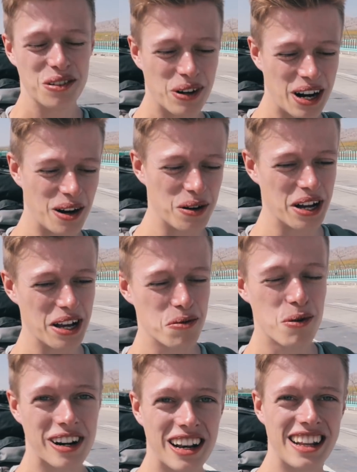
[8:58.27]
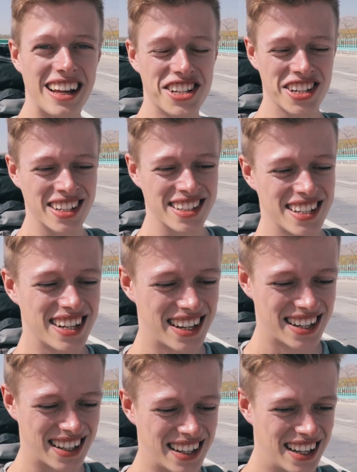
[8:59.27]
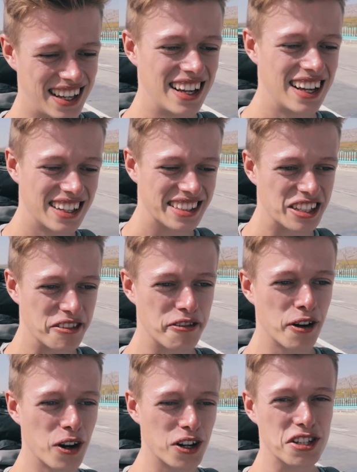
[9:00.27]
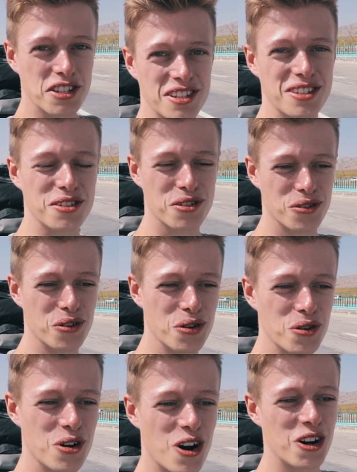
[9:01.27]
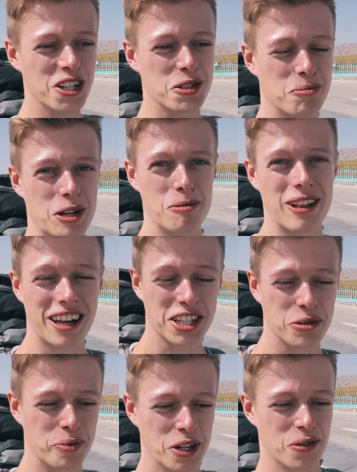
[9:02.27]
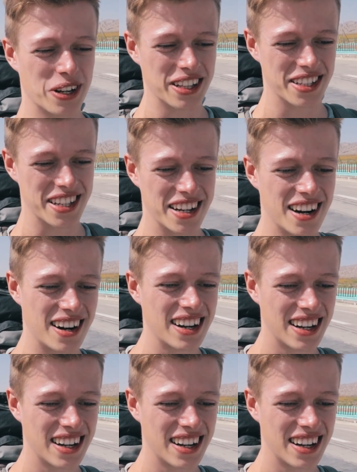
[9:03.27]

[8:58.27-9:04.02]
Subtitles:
Wow, what a legend. The first true hospitable experience here